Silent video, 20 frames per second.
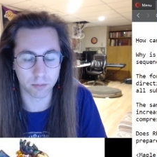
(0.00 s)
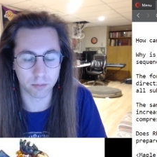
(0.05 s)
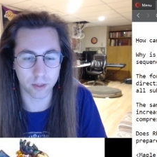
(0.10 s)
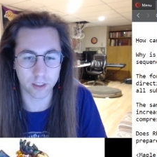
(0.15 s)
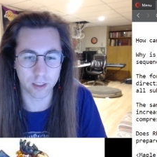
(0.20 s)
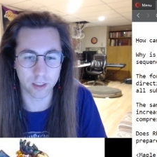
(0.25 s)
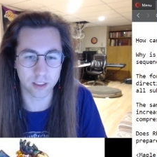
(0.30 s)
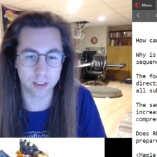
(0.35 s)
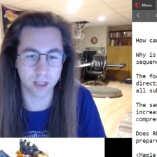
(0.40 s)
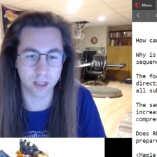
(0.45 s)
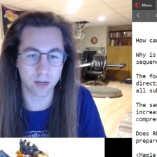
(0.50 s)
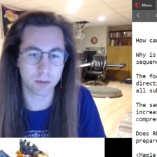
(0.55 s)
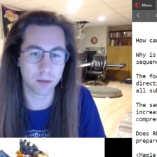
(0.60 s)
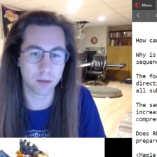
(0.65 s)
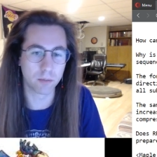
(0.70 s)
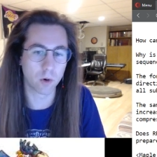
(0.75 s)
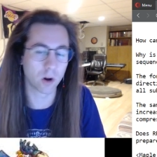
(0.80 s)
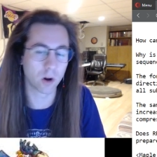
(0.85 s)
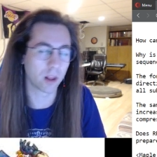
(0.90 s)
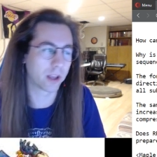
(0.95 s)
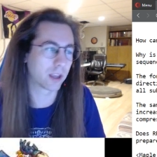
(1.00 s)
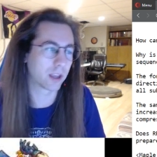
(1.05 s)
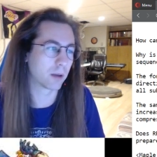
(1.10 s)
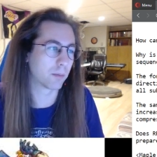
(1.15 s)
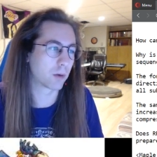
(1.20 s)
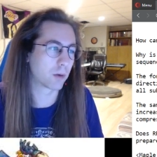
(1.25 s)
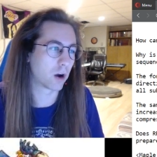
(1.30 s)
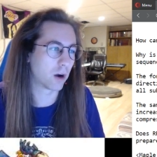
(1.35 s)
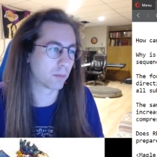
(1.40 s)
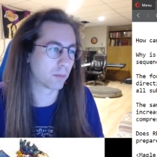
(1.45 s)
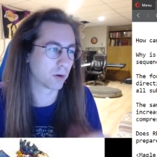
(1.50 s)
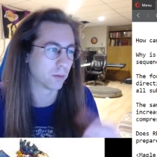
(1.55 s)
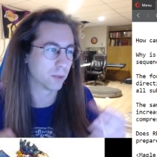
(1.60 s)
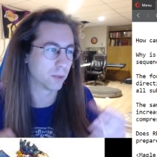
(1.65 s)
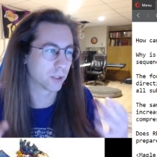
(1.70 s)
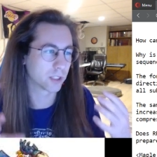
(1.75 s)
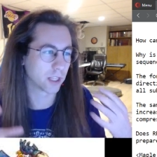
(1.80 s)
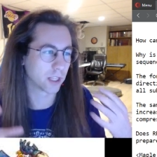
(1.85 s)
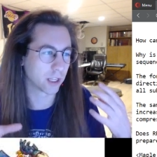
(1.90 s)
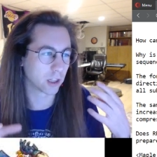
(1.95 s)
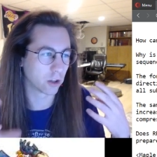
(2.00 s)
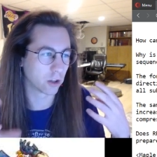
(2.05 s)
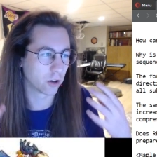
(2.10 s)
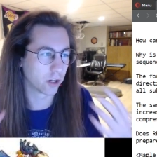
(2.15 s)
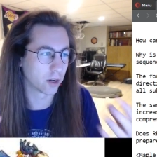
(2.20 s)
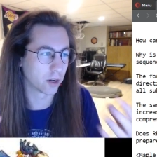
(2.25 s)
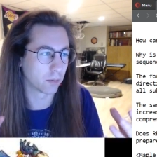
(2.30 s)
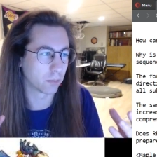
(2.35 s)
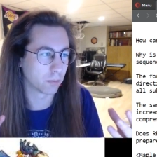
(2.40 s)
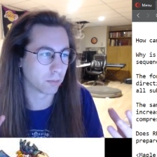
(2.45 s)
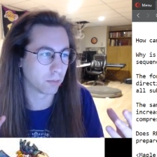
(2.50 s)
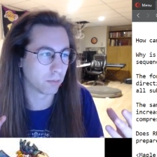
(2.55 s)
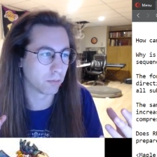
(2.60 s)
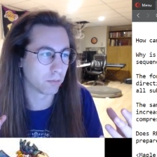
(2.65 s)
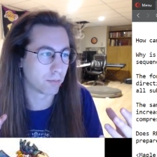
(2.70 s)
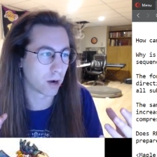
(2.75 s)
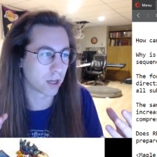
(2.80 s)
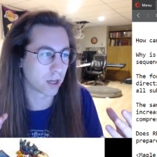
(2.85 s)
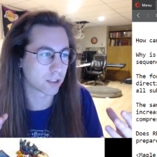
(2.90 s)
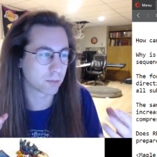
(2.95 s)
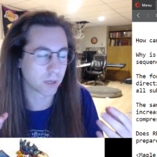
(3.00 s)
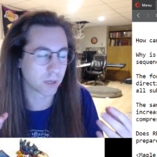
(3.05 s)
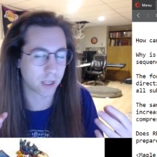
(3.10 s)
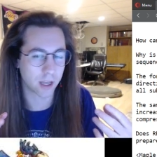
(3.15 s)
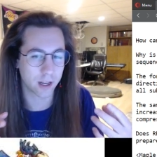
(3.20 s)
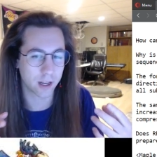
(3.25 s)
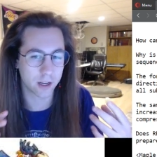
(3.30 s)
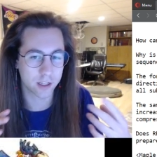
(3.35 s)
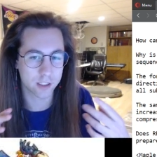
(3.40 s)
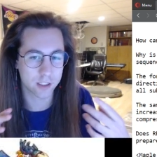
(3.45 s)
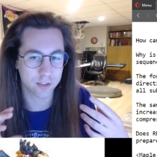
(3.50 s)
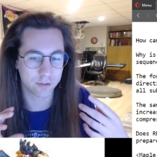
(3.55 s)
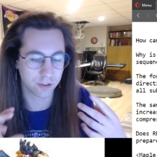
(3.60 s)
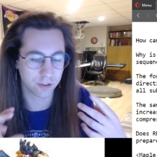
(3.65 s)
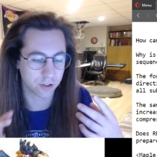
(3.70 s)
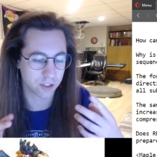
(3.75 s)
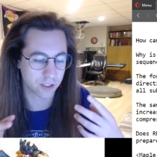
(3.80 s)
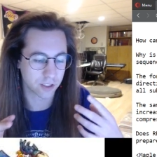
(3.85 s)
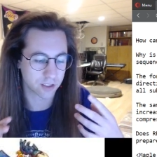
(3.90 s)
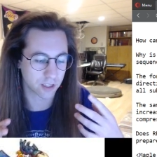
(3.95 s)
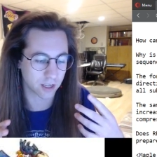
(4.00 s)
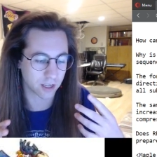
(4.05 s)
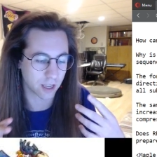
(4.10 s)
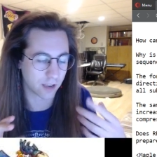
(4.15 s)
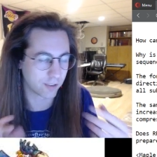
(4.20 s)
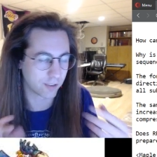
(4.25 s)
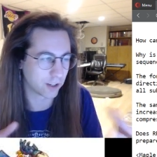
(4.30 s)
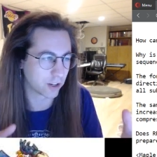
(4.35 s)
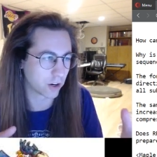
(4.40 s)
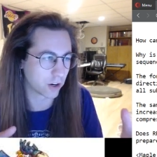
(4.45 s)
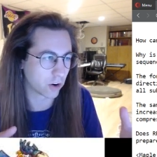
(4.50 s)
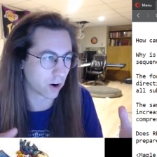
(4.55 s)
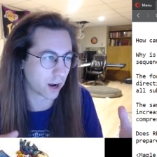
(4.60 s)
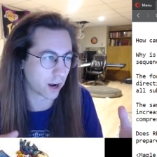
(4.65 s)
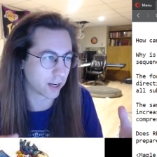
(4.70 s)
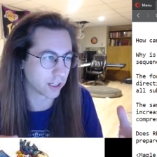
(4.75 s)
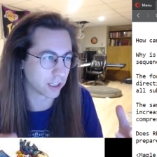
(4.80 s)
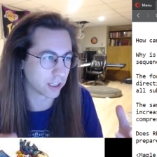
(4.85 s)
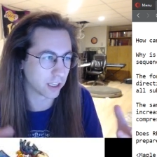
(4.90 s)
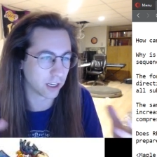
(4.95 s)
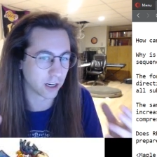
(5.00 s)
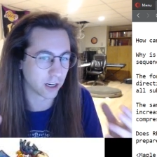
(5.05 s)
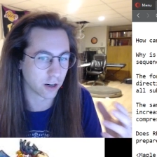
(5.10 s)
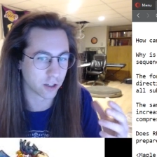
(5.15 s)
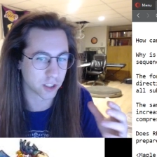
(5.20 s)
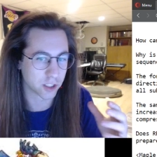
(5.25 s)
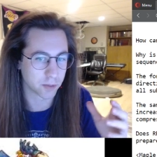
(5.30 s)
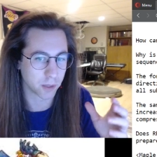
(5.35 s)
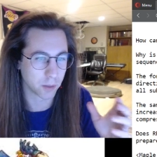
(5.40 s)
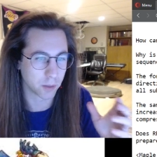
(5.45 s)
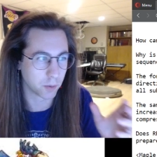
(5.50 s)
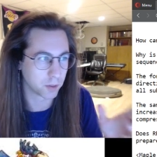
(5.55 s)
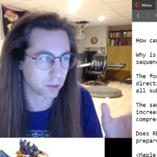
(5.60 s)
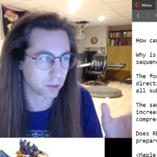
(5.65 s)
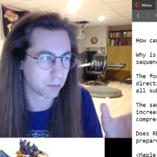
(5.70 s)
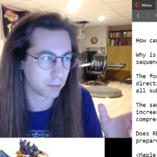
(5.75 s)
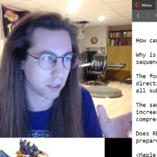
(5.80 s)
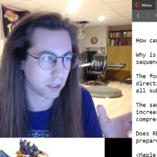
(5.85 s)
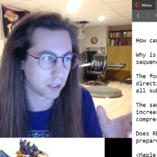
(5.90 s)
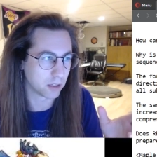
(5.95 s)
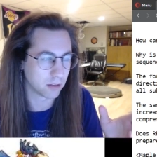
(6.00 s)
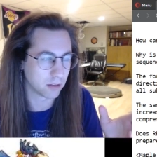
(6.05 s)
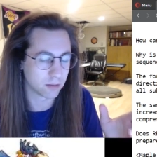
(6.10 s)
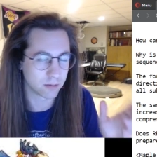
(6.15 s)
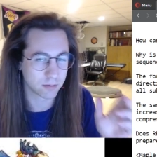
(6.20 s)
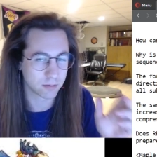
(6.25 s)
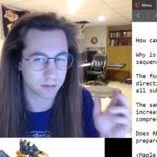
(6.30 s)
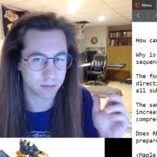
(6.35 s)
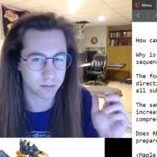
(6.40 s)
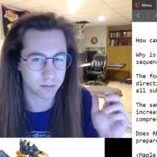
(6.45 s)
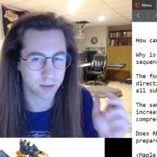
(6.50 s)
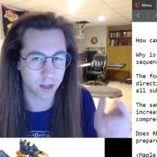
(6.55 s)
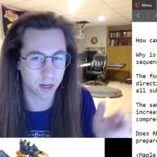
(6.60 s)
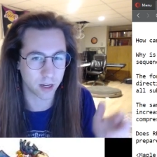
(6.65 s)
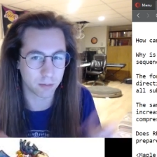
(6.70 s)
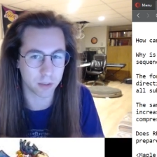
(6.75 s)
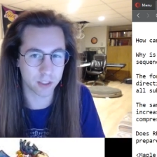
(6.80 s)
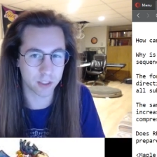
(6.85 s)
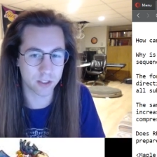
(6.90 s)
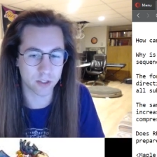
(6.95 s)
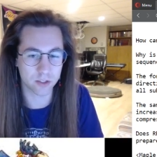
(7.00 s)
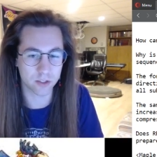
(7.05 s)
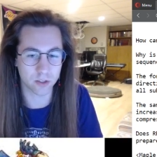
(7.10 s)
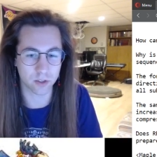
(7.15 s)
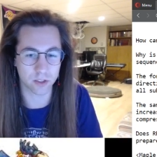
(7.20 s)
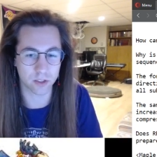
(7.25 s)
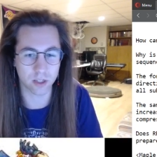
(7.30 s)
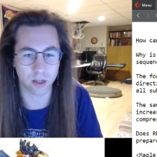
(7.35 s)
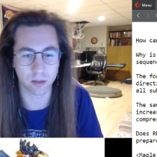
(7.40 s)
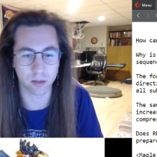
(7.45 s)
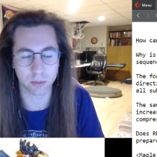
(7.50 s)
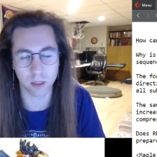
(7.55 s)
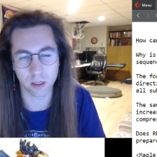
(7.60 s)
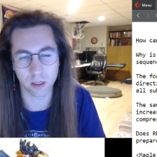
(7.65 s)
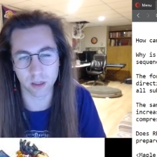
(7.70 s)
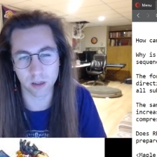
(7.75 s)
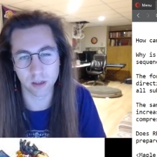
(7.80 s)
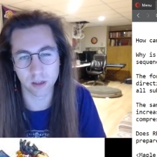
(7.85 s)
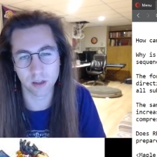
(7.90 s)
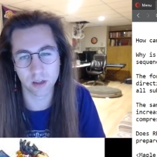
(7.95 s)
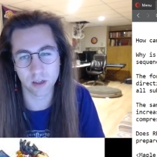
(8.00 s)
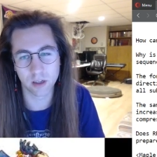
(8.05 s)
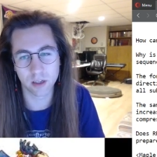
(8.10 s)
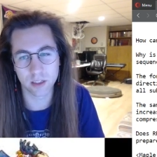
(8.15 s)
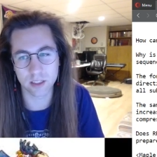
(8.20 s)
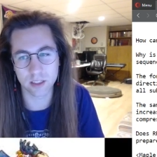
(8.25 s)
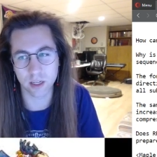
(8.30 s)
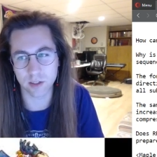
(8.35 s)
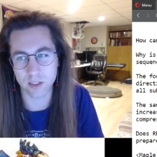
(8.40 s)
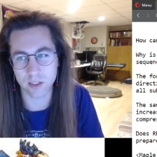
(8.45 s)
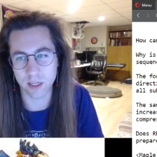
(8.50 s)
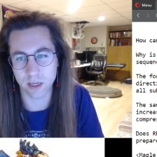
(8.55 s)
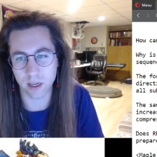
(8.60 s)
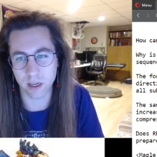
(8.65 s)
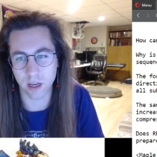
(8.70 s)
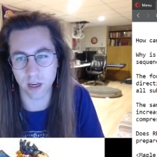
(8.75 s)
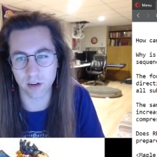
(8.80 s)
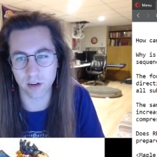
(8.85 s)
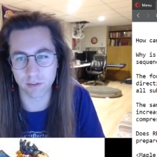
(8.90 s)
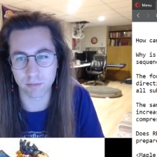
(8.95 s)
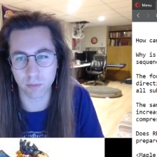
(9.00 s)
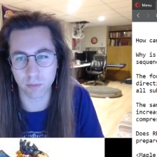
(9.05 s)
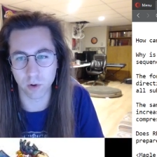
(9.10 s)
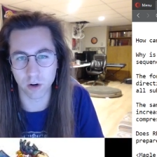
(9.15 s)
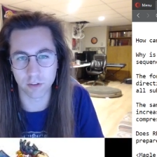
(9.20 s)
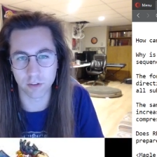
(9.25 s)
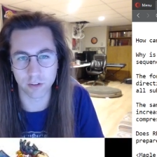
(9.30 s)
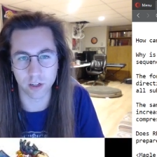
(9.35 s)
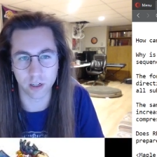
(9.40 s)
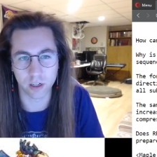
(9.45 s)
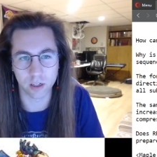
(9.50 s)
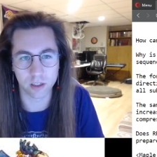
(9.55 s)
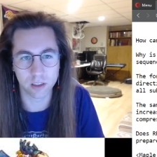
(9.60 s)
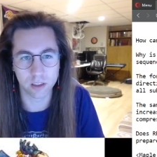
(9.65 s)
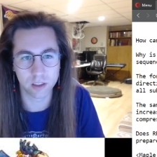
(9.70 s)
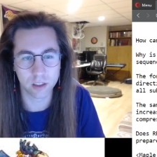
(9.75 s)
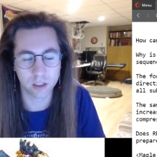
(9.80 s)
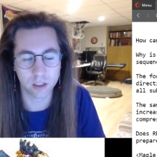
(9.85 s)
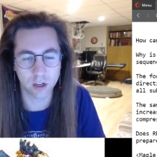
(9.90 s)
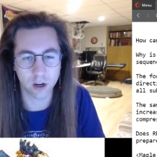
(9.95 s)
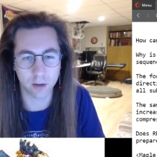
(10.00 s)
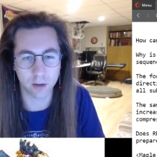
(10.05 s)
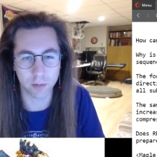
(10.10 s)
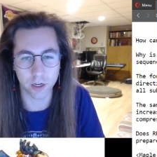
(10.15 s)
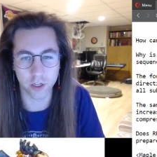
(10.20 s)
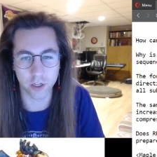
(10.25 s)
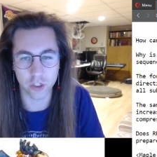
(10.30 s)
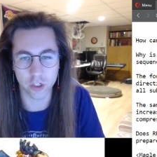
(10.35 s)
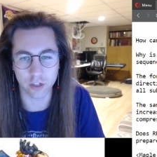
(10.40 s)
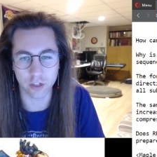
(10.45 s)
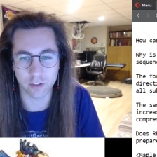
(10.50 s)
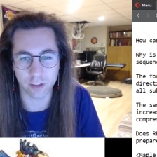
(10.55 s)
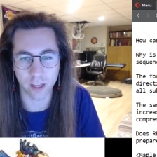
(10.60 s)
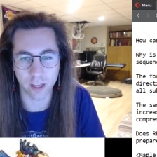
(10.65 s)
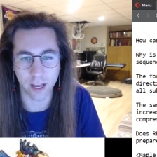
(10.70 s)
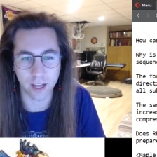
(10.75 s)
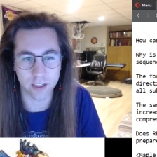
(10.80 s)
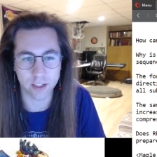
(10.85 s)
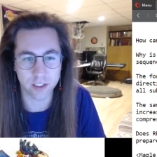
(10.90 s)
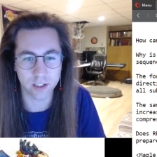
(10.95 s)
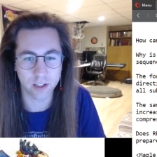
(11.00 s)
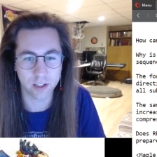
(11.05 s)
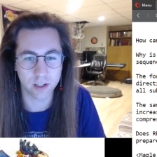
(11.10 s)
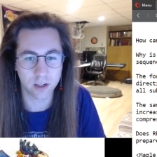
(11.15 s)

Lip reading: It's going to be more like comparable to like learning boss mechanics versus like having to grind gear to be able to beat enemies. So it's going to be, it sounds like kind of more of a combination of that.